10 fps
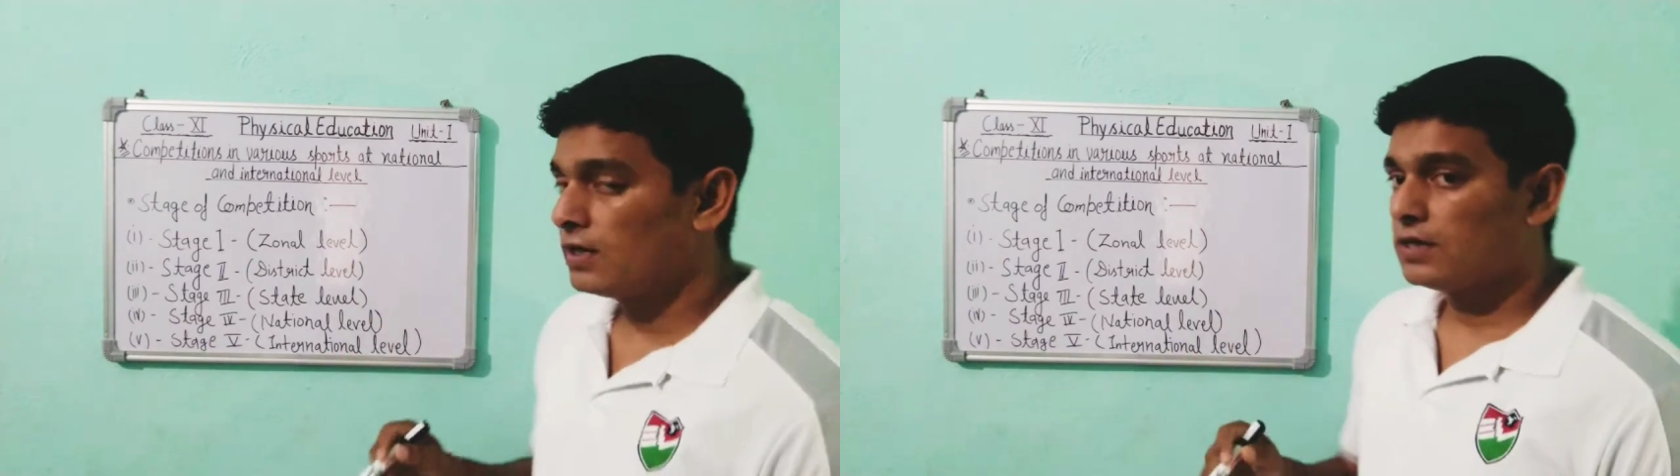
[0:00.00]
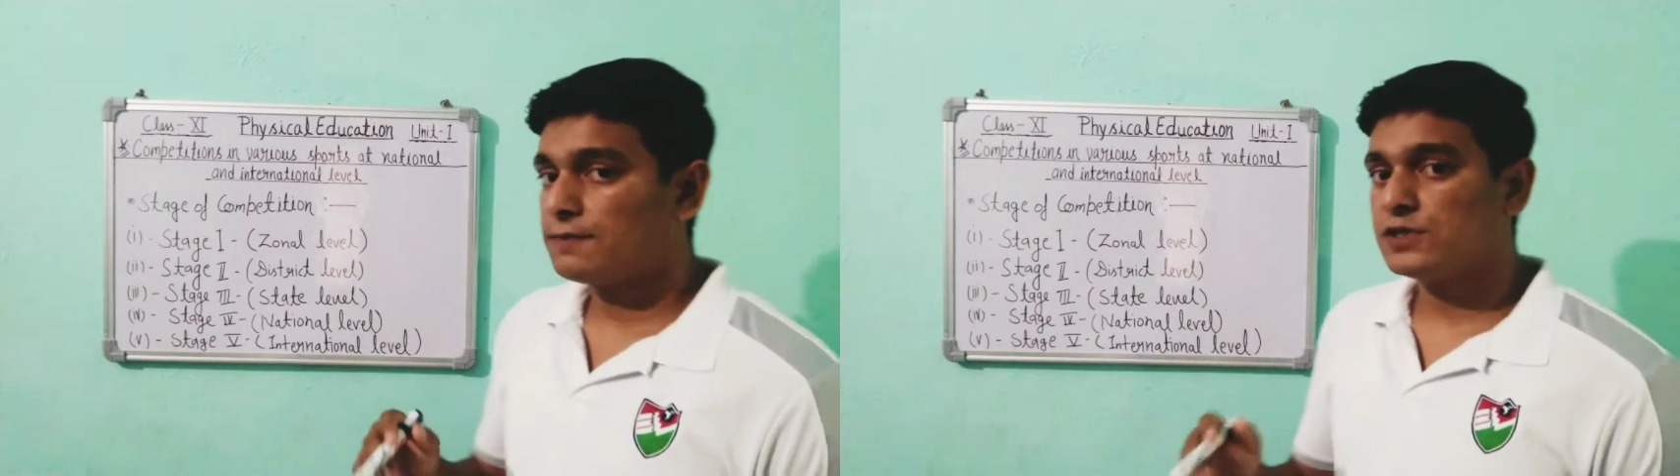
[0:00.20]

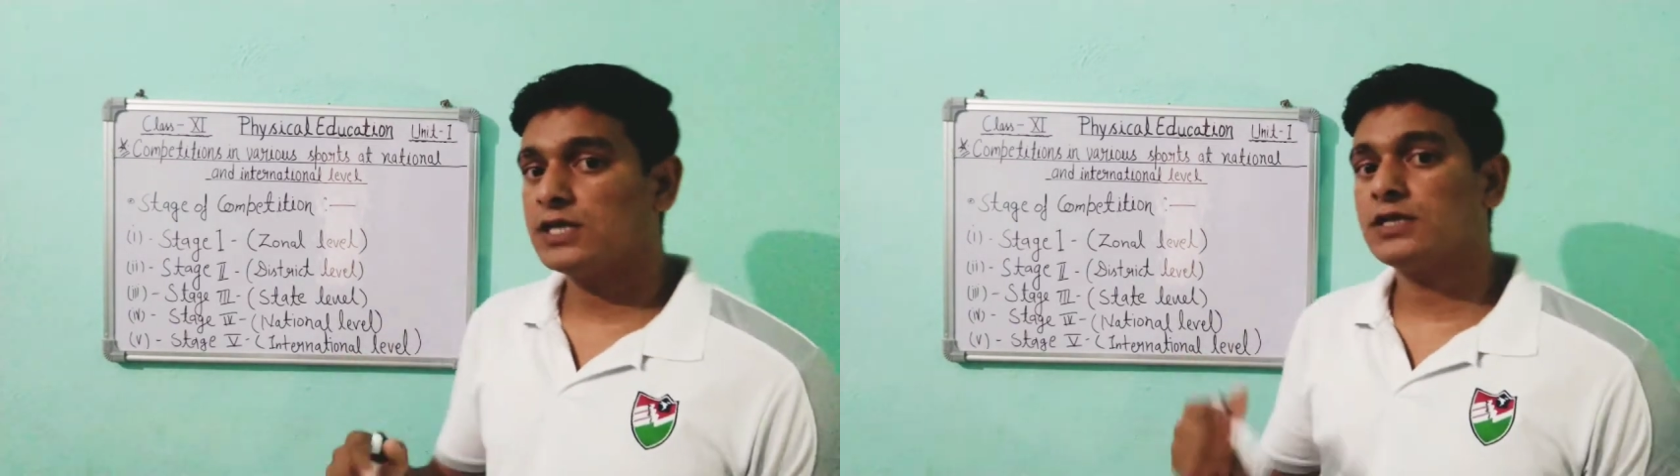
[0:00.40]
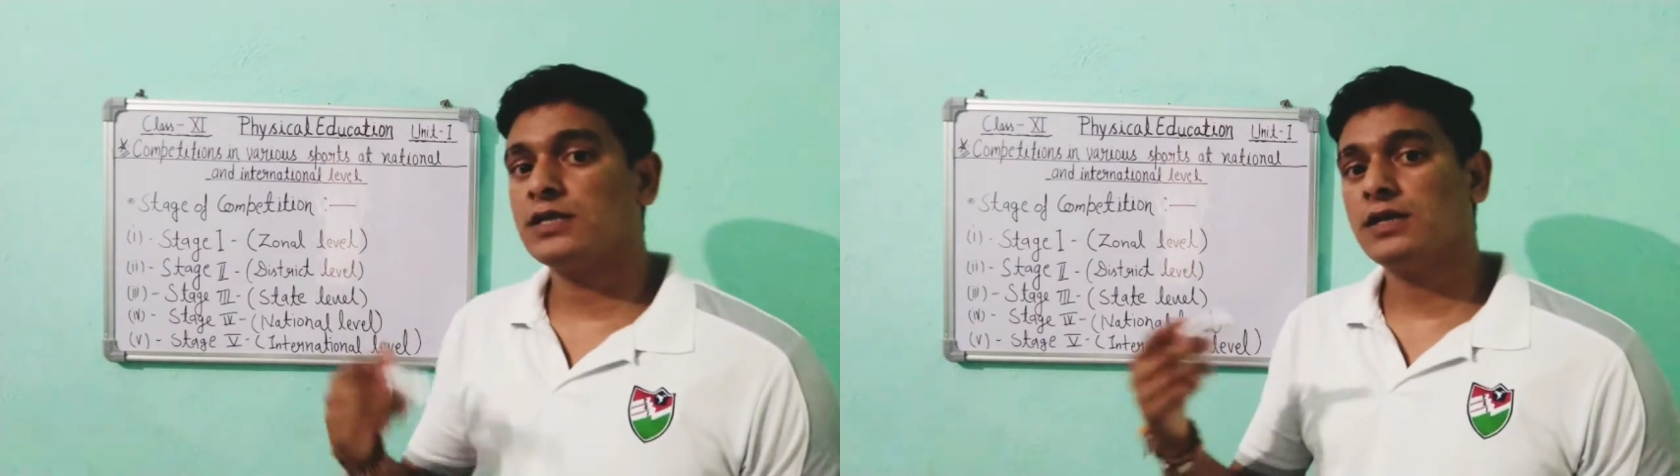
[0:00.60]

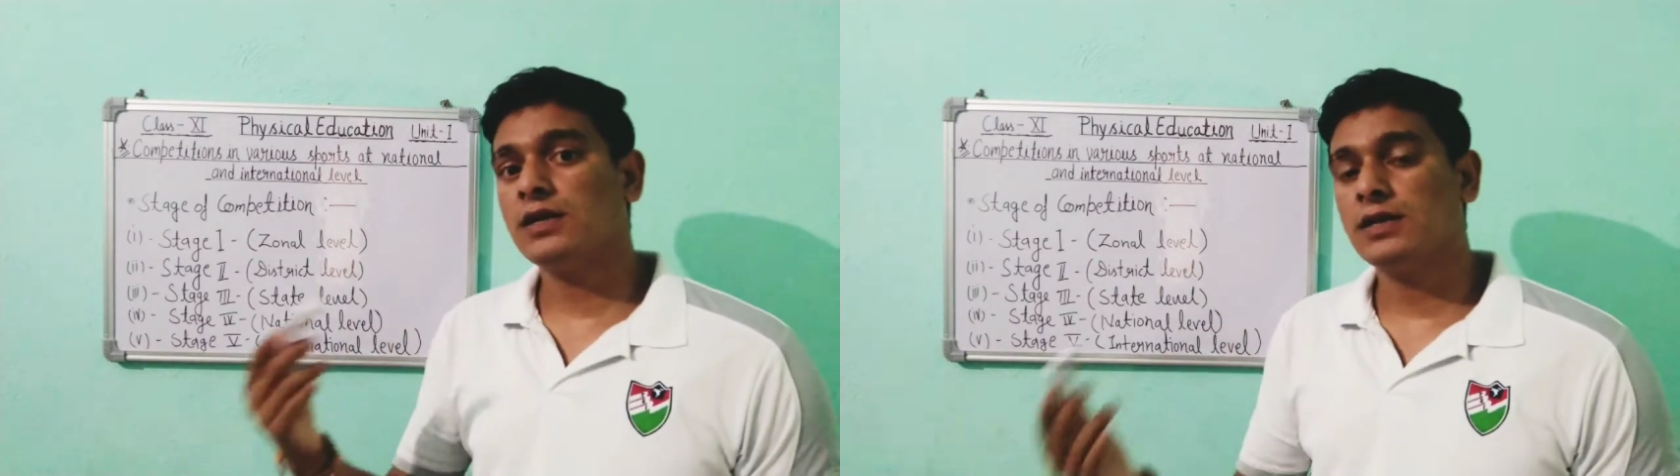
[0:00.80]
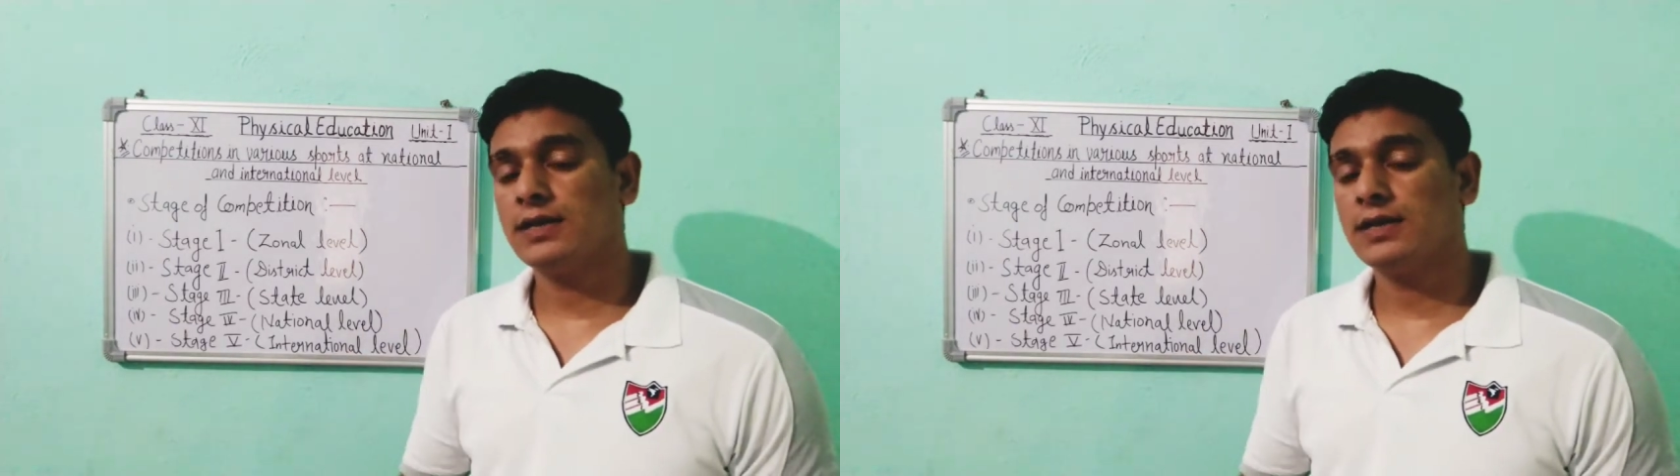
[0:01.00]
represent their